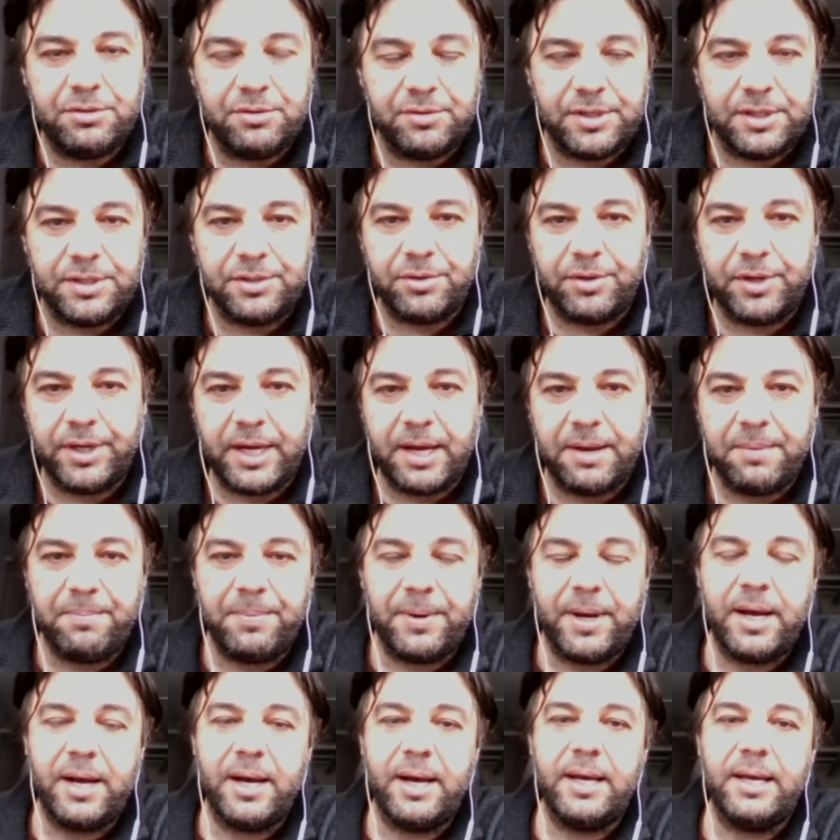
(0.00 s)
Sensorica
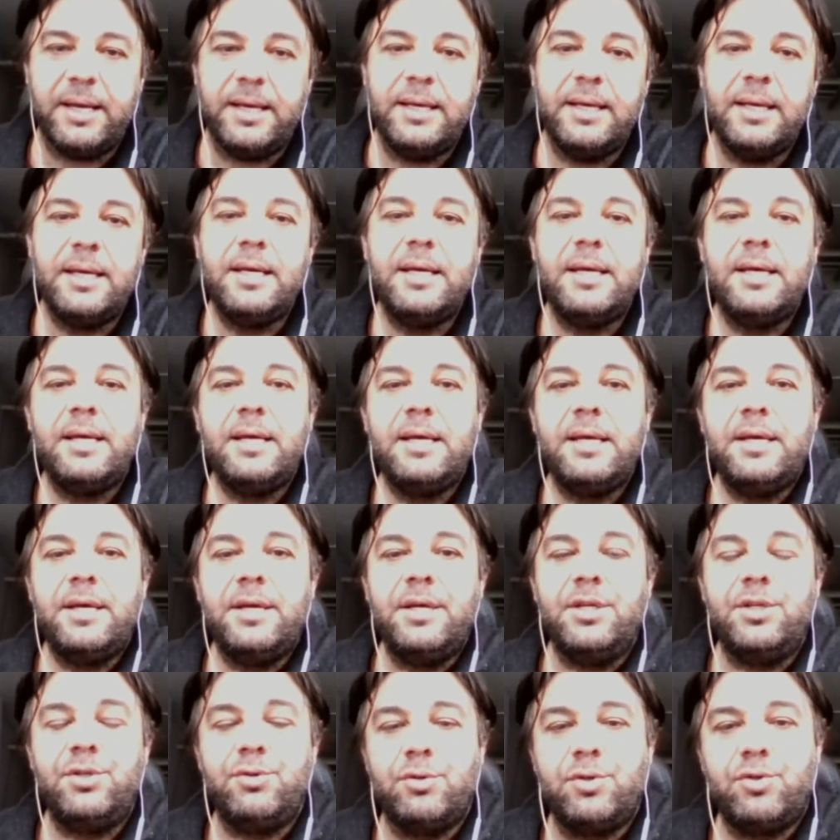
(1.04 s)
by
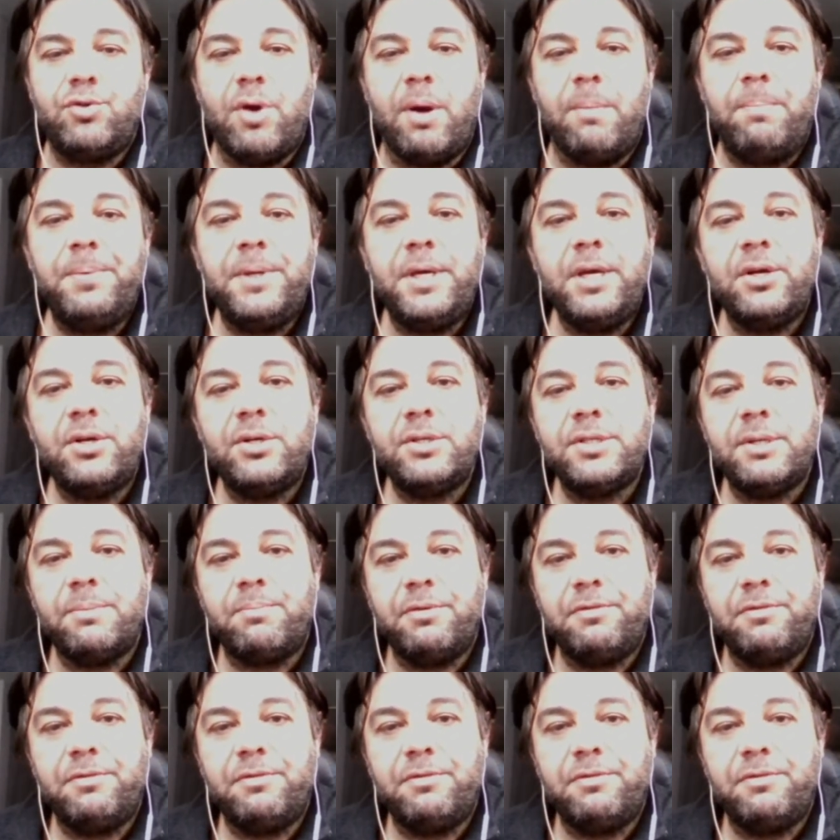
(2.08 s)
Joshua Pierce,